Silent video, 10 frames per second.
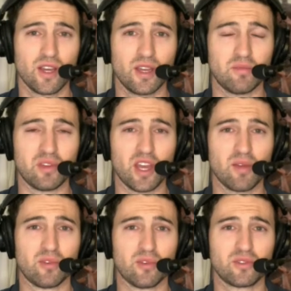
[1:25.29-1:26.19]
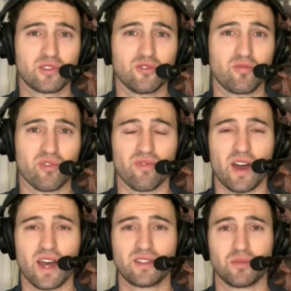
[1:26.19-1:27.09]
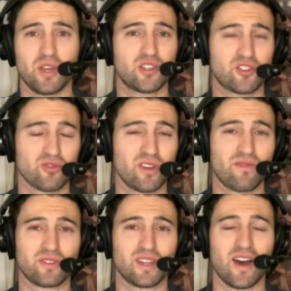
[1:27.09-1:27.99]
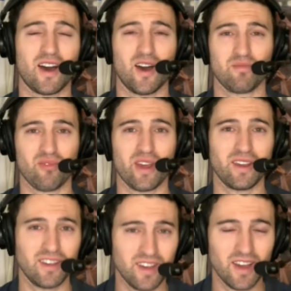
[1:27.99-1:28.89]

be able to provide some history for Tom Brady,